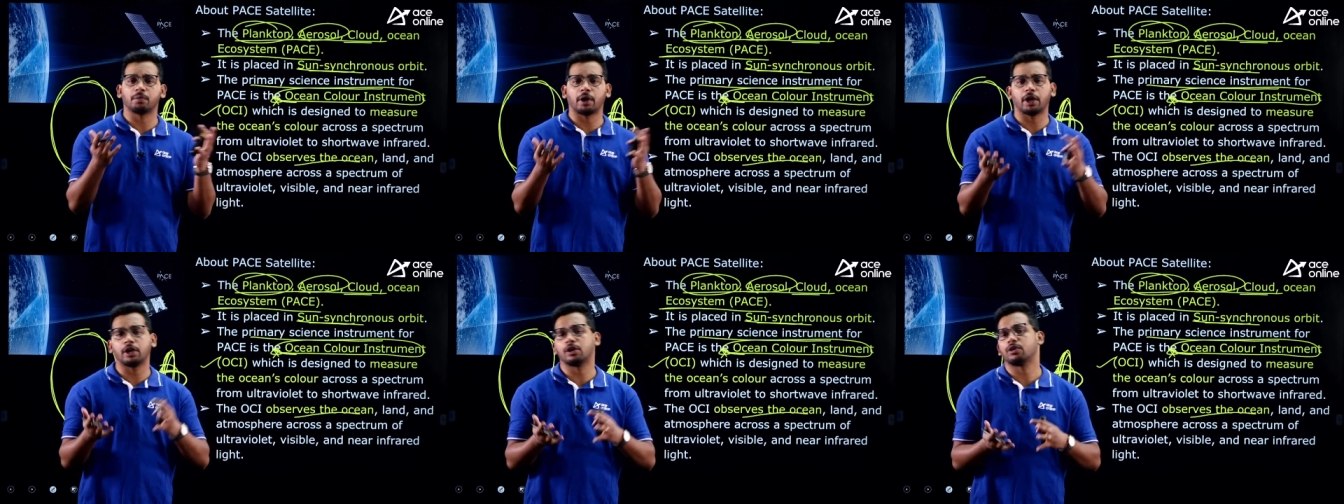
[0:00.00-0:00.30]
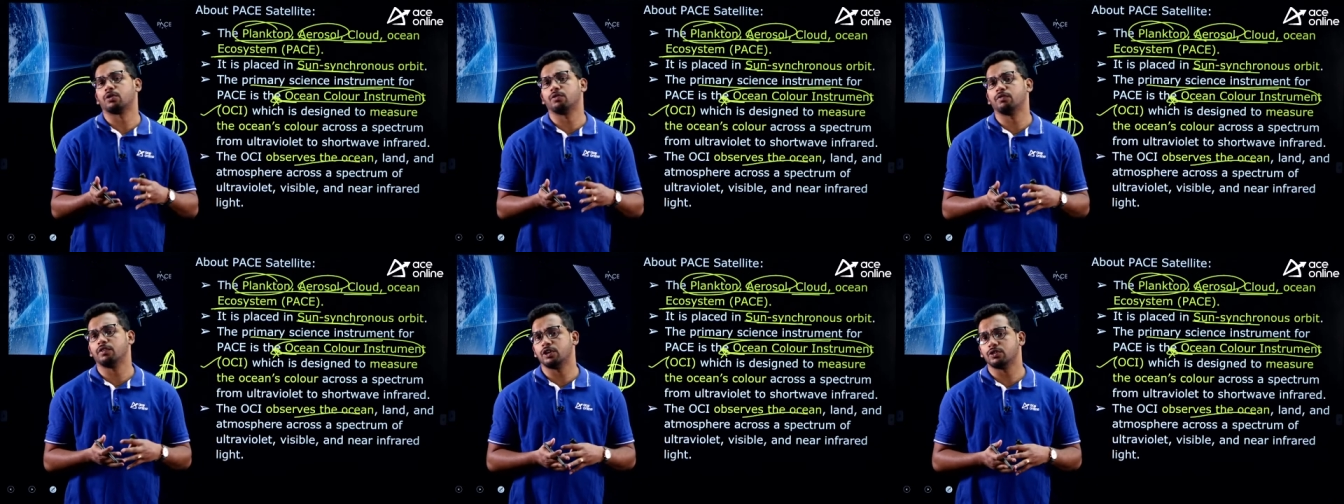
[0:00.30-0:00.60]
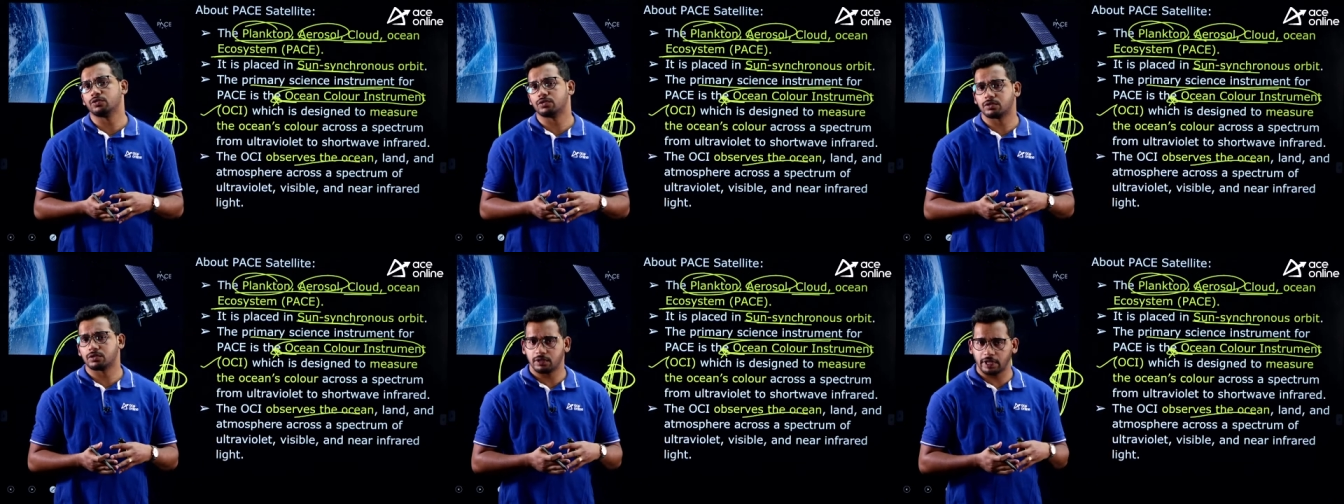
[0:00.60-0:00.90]

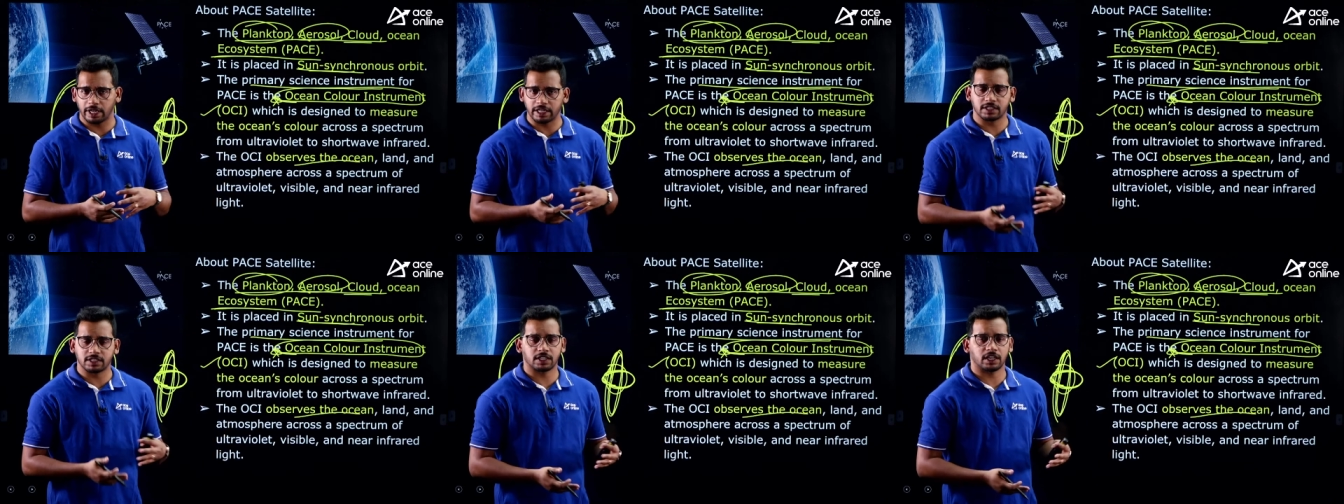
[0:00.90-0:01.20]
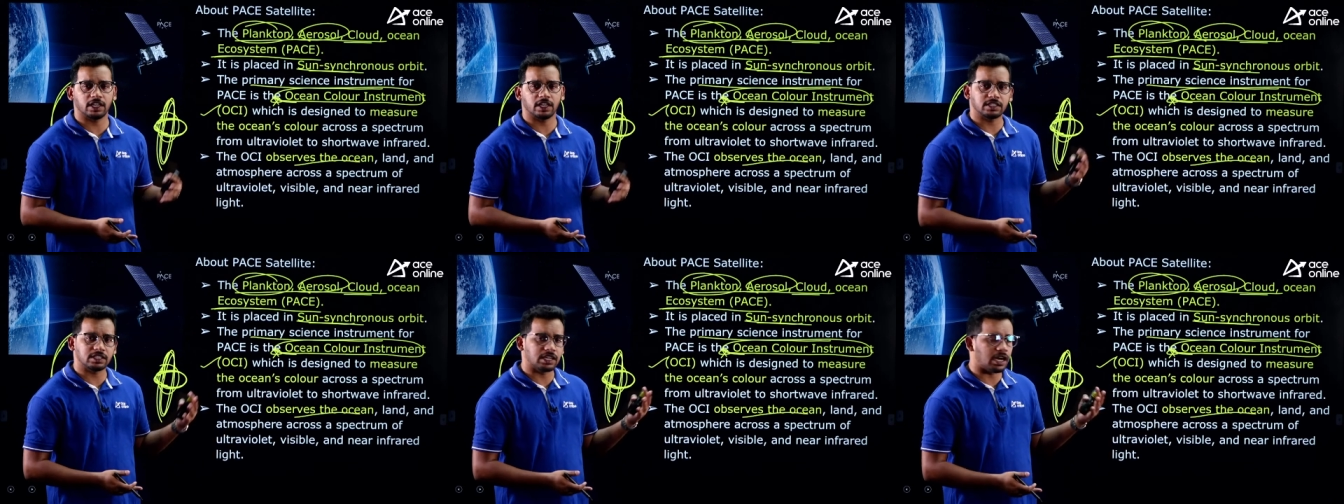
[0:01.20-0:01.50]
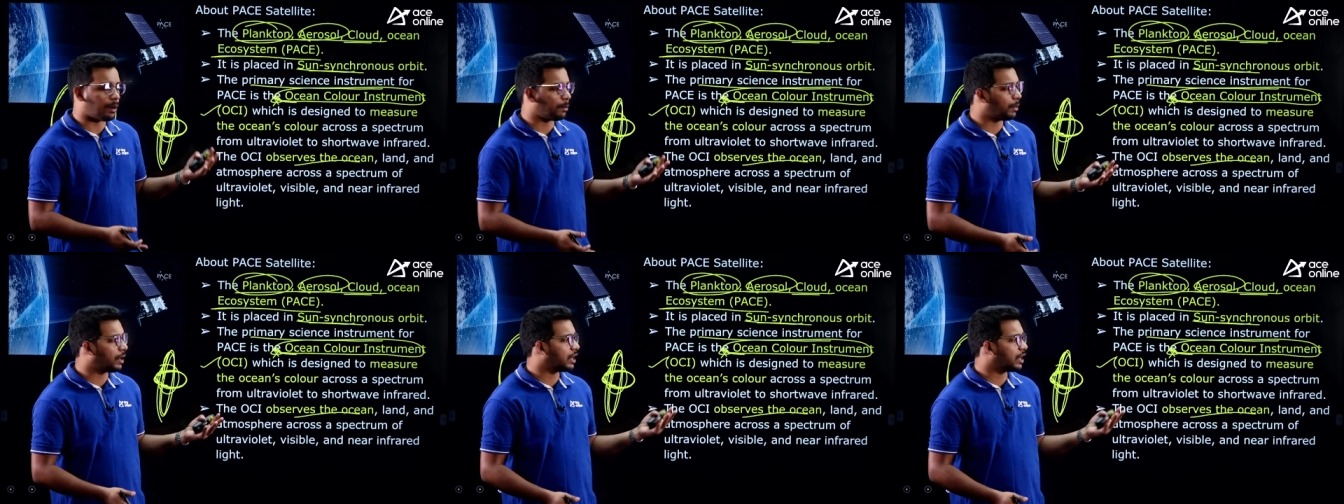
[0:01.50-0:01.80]
microwaves, x-rays,
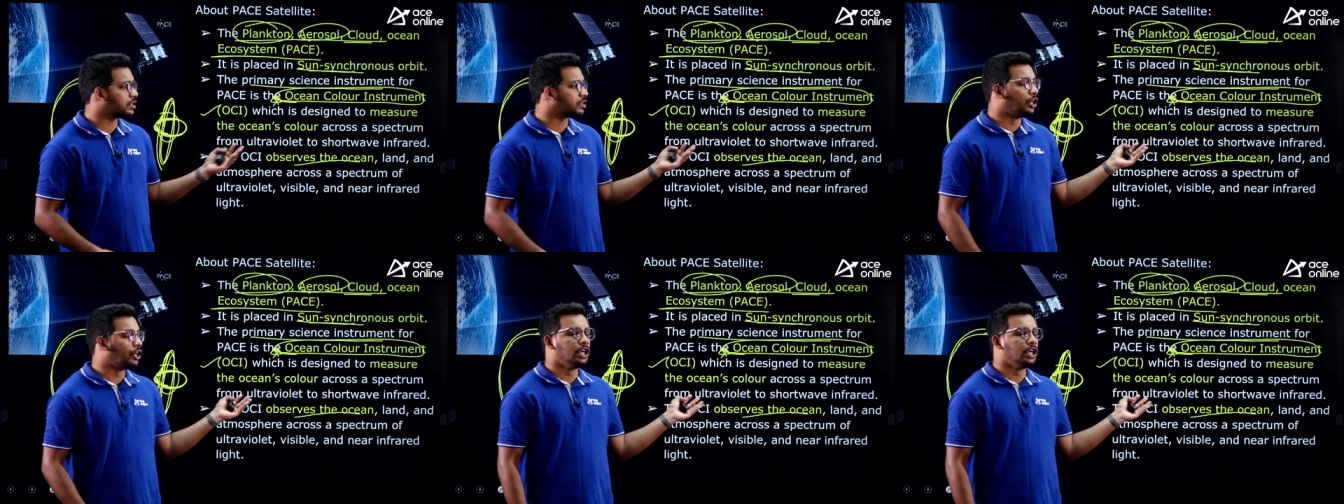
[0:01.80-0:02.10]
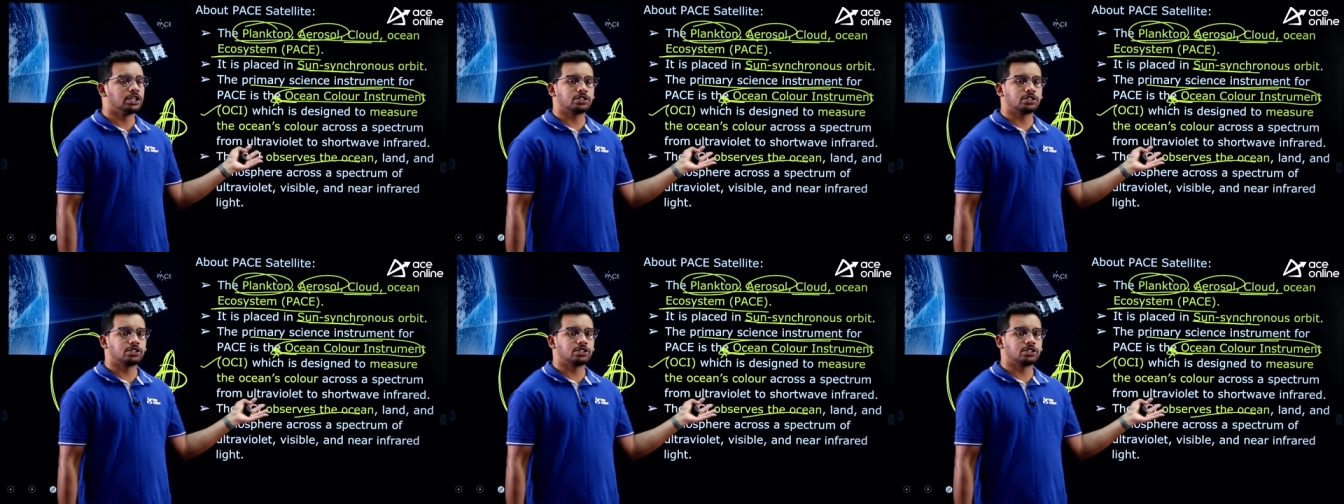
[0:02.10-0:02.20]
gamma rays.